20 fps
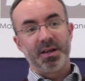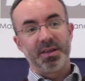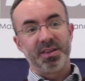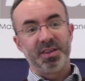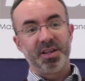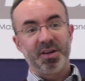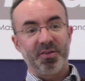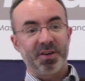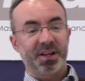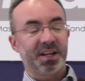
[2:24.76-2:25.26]

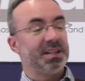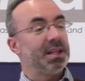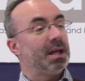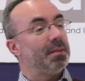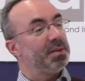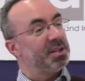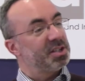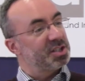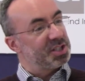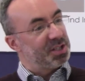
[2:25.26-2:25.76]
Their
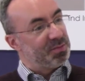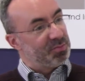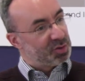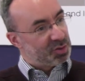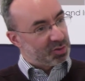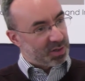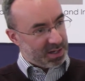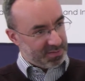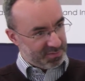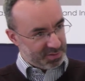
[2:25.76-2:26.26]
academics seem
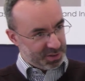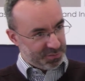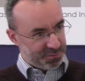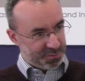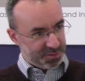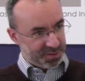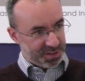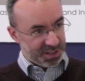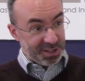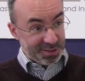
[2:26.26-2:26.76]
to have a
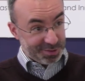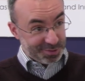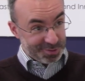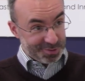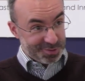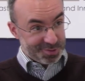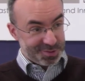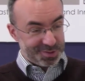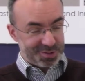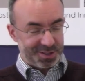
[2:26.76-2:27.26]
different
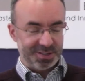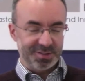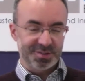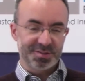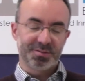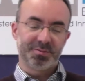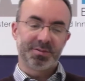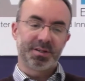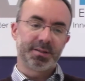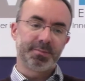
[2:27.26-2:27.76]
ethos and
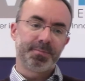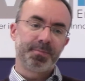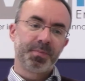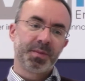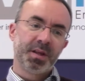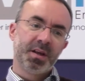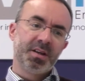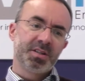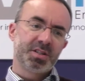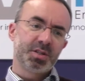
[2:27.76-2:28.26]
so on.
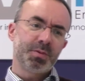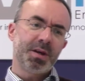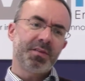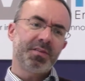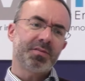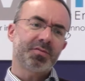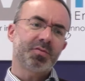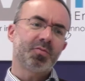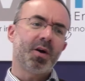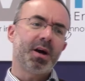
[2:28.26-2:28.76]
So we have
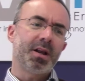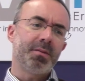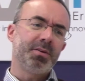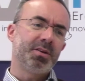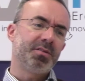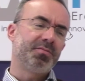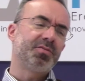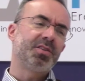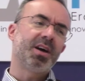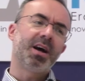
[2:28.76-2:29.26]
had quite a
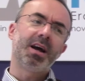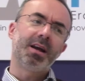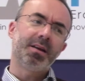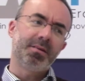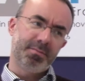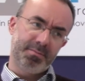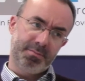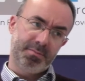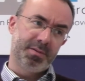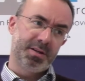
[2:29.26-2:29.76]
bit of
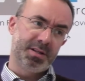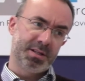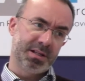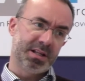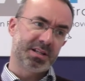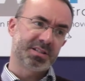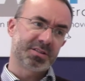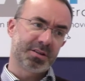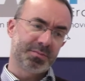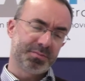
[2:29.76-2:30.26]
time in the
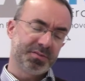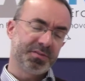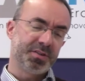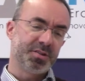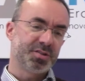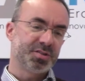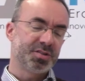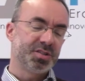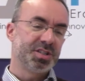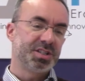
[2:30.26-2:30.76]
last couple of
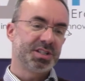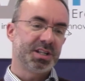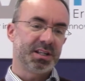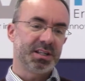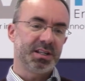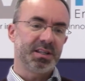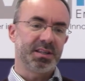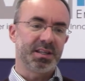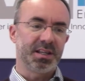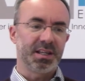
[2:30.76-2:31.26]
years to
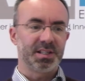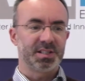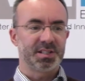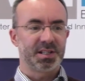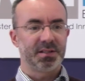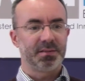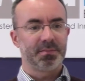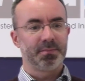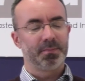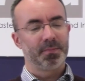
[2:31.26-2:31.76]
study these,
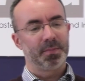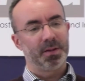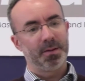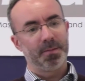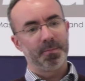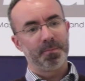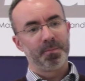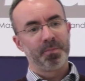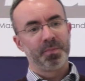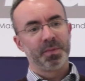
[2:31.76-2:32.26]
and
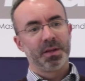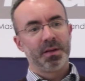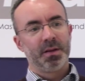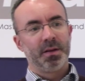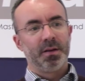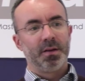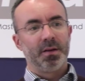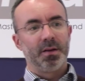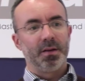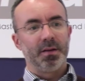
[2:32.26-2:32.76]

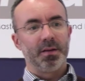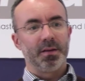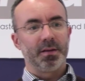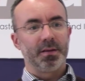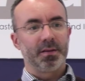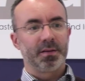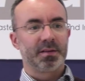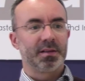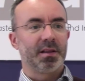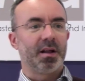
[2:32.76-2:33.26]

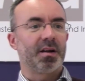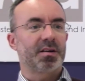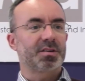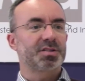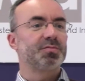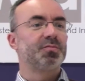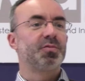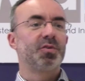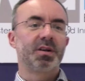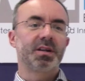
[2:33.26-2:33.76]

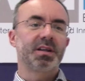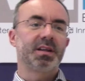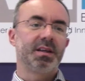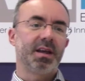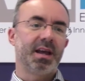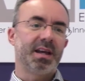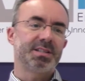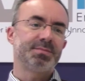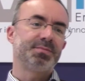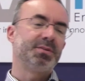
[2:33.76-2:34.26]
Clark's work
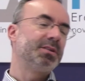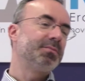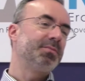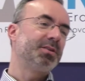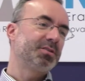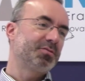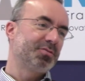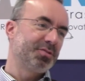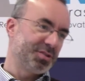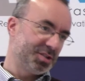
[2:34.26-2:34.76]
has been a
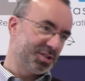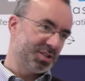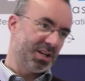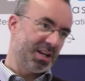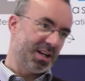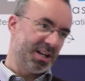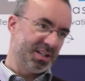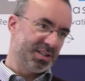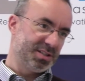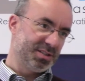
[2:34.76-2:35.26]
bit
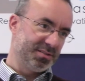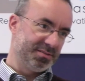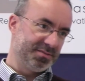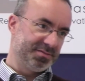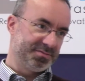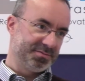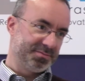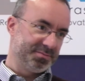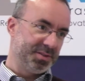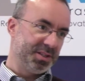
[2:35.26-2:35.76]
criticized
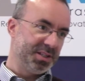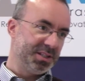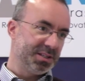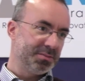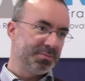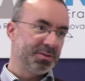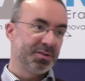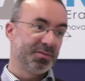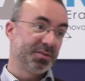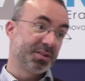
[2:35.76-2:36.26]
of being a
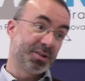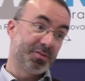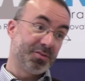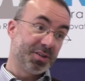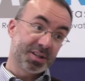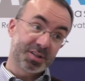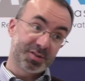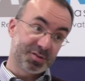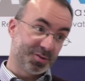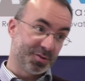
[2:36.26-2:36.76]
bit of a
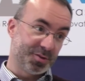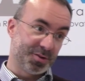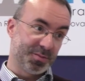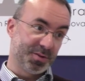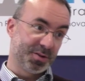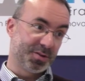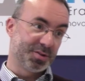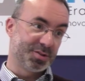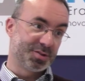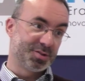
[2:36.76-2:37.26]
caricature
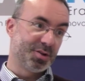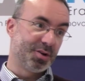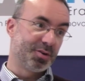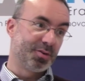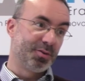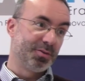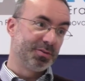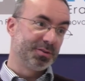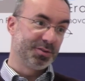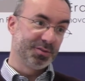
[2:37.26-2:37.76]
because not
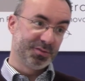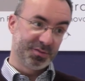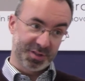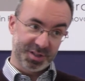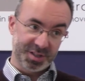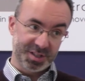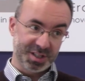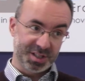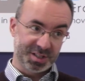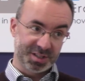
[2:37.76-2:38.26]
all
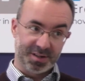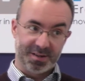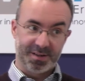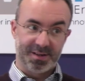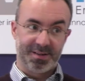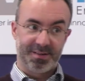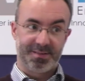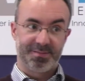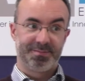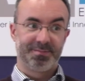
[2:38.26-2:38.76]
universities
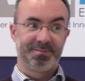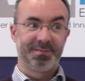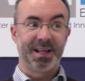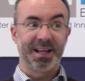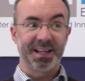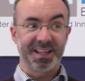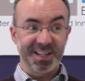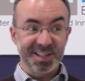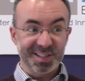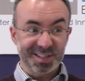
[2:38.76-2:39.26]
are
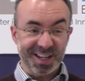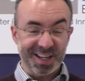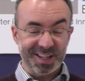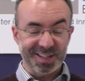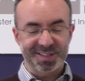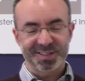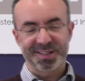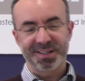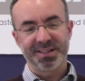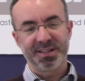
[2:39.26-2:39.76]
like his
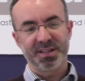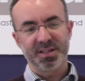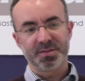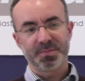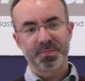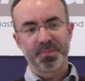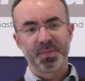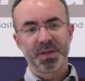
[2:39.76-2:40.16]
case studies.